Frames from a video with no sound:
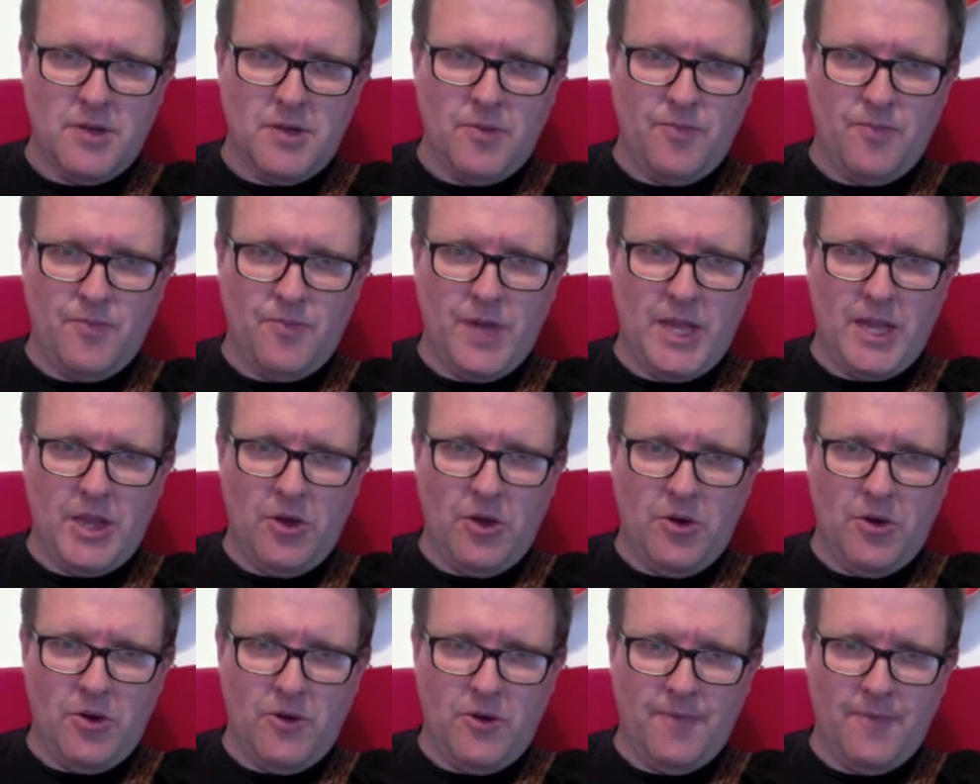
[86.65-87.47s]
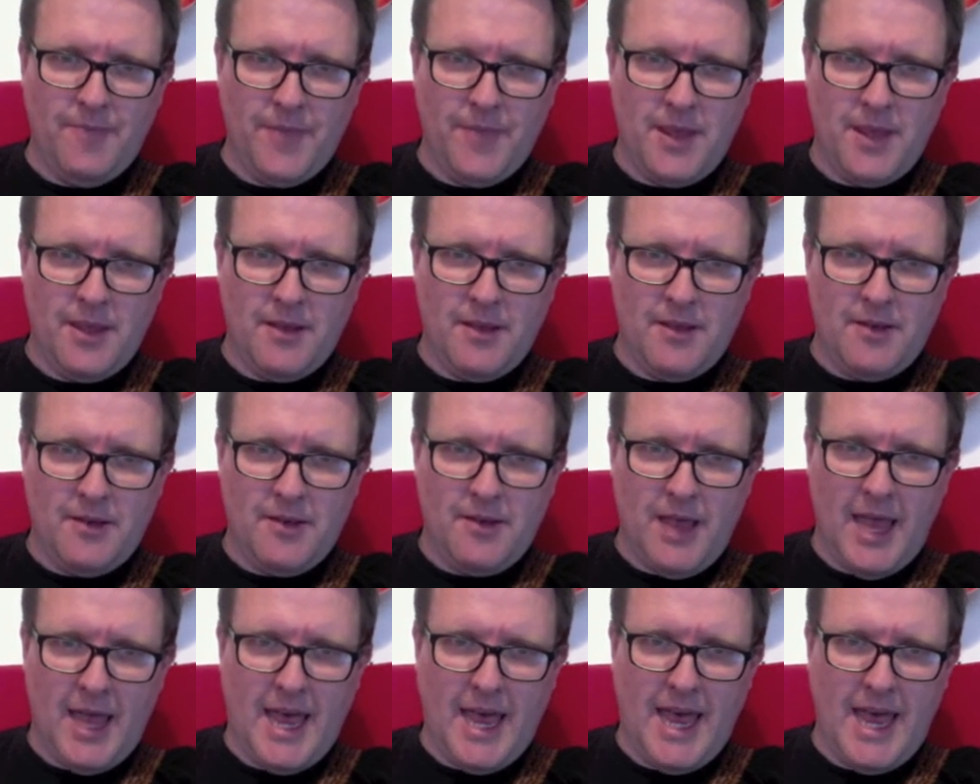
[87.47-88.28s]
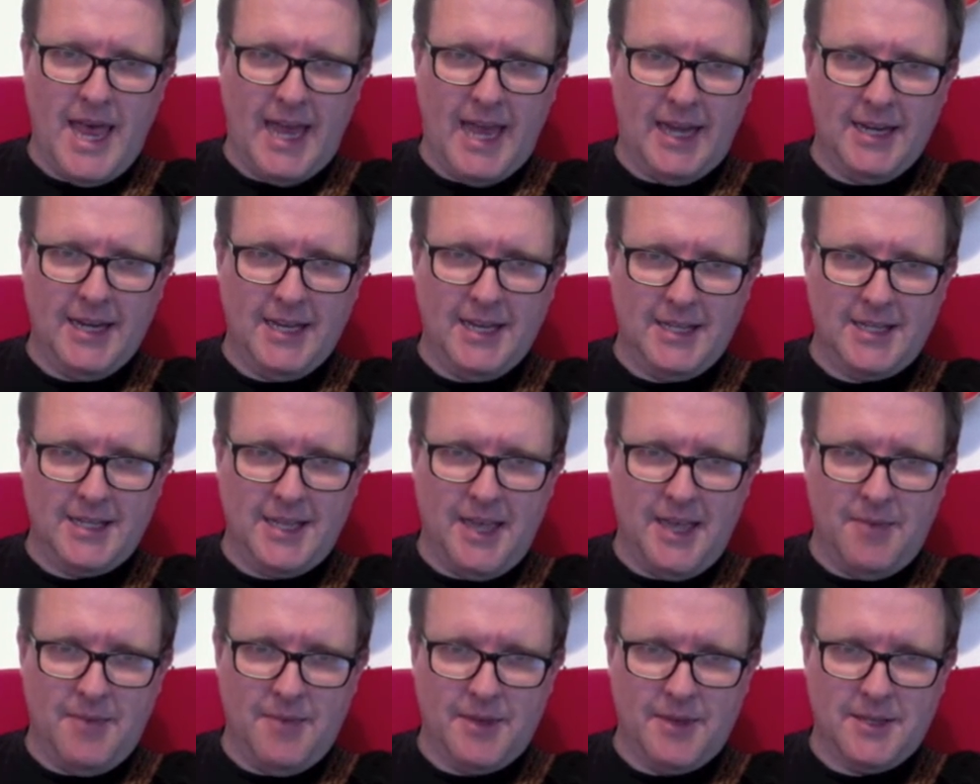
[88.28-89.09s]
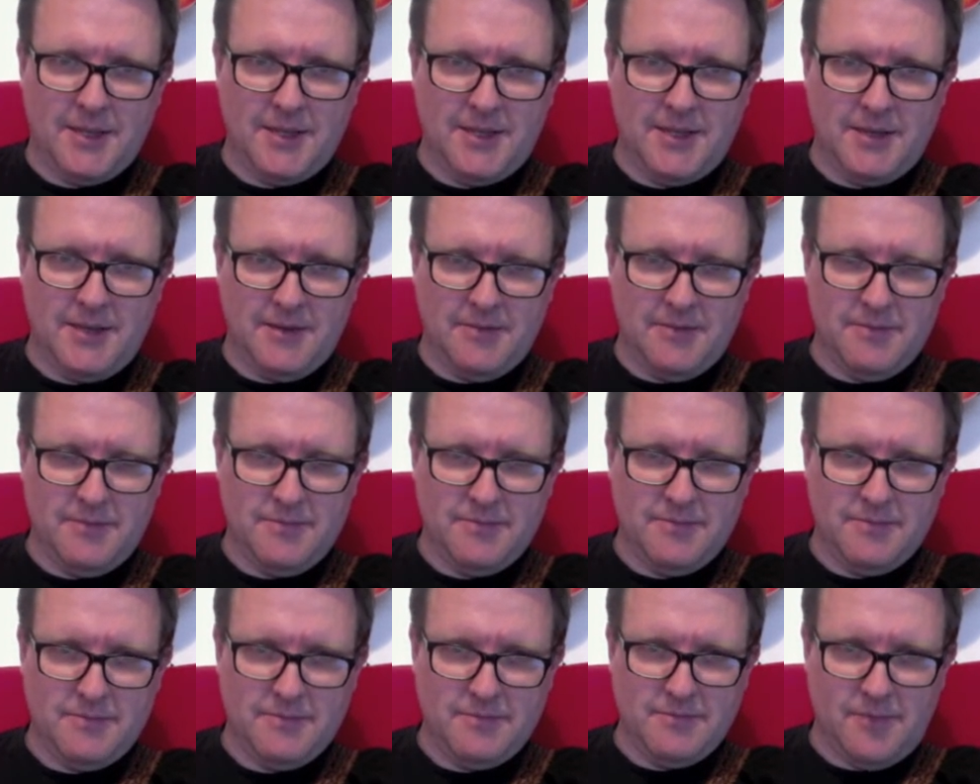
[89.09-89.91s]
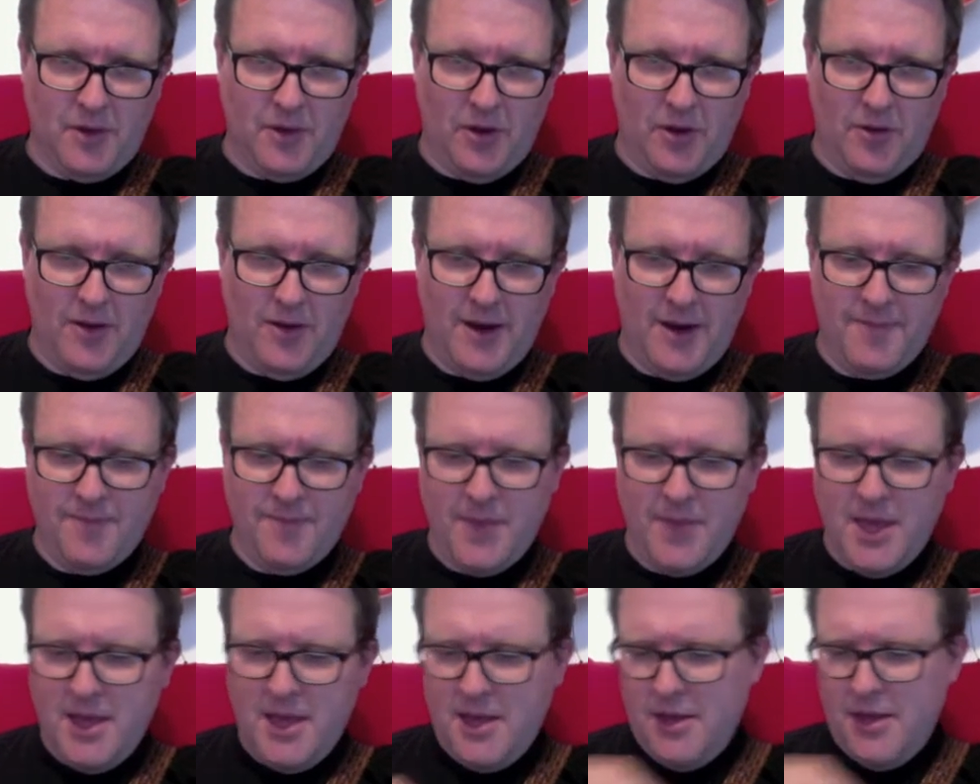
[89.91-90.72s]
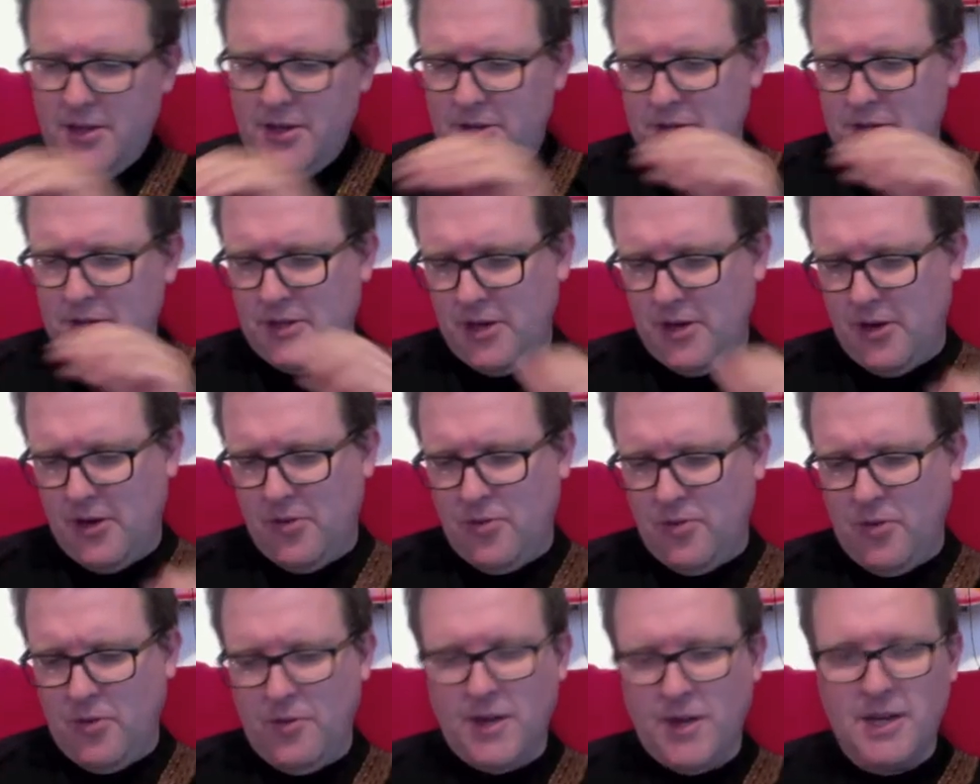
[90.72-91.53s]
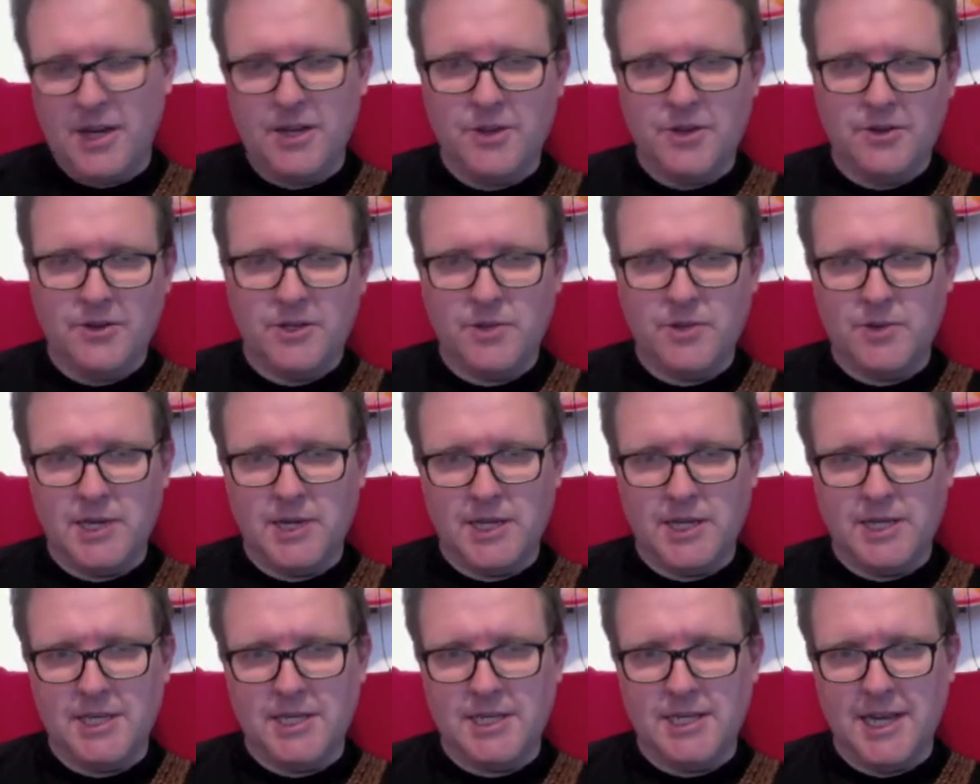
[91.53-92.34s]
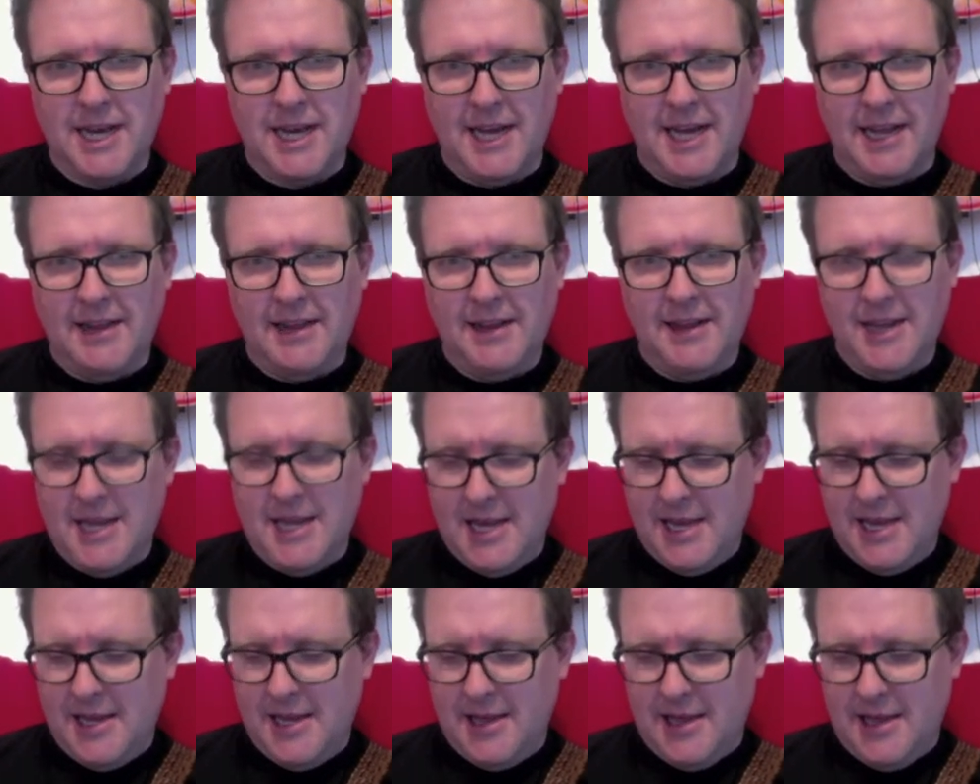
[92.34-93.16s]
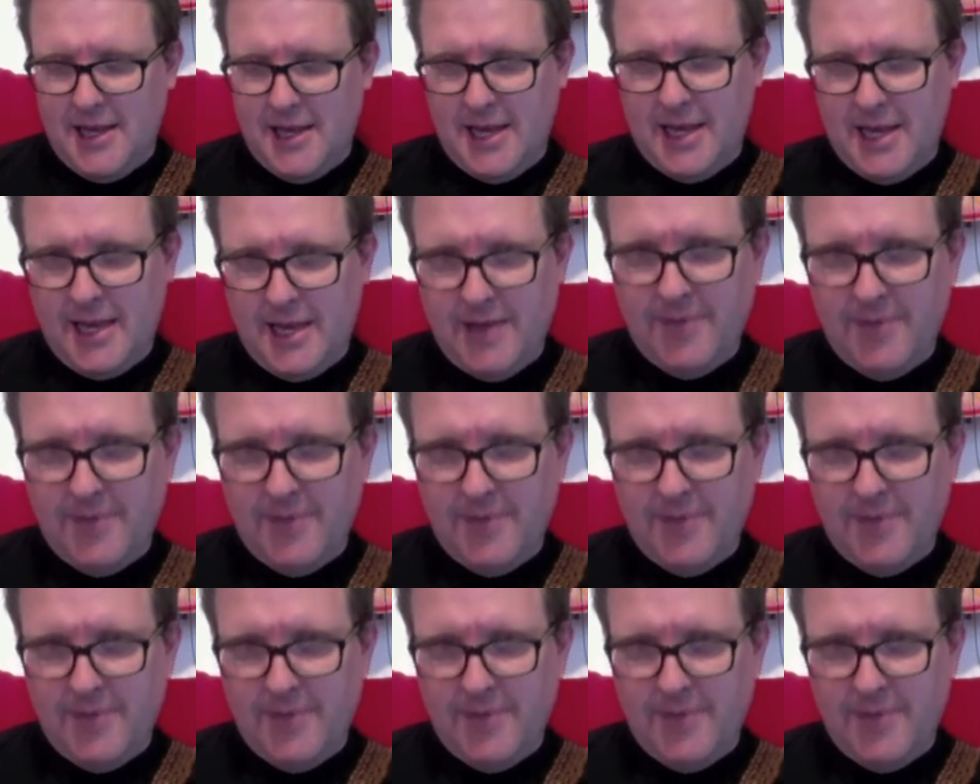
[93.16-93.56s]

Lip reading: but your hand is keeping still. Alright? So what we're going to do is we're going to assign the